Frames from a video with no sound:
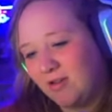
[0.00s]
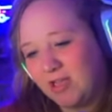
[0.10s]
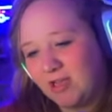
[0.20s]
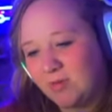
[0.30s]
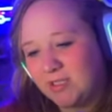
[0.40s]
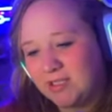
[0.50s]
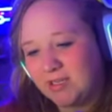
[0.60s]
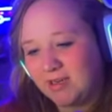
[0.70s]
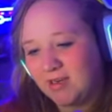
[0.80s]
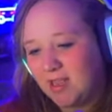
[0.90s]
He wasn't,
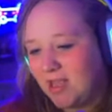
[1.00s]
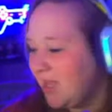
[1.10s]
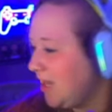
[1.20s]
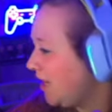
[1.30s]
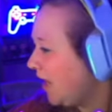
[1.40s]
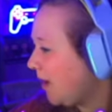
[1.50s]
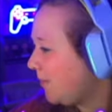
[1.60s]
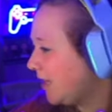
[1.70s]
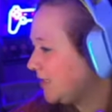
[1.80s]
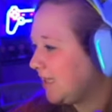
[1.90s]
not
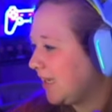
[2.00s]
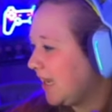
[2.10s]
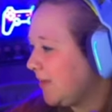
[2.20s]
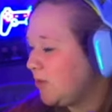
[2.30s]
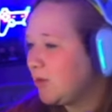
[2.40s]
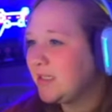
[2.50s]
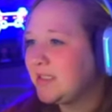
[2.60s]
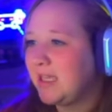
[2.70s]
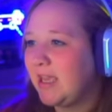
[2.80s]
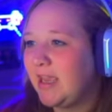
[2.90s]
my type, you could
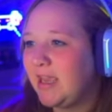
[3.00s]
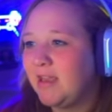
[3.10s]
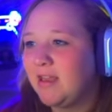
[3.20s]
say.